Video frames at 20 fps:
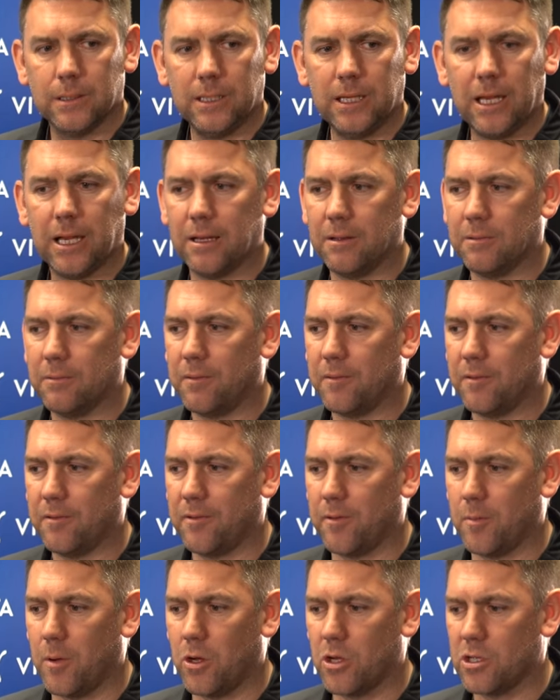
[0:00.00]
Yeah,
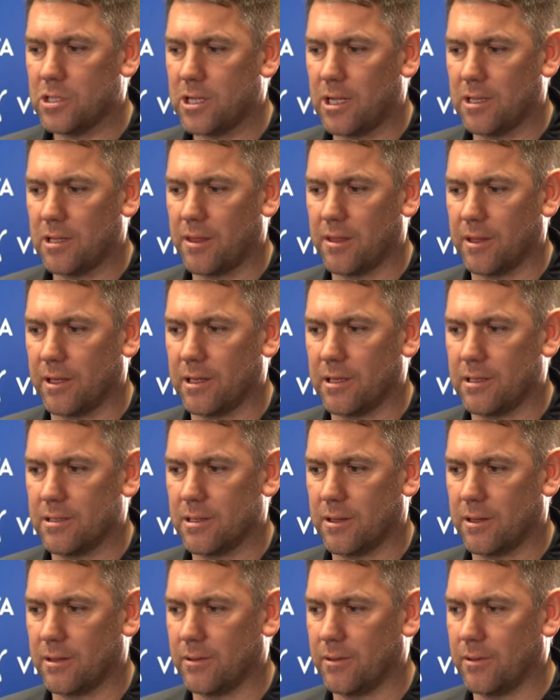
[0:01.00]
from our side of
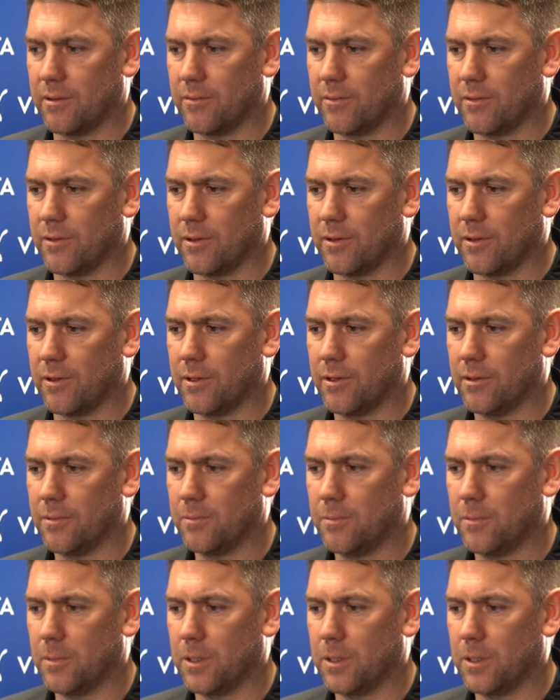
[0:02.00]
things, I think there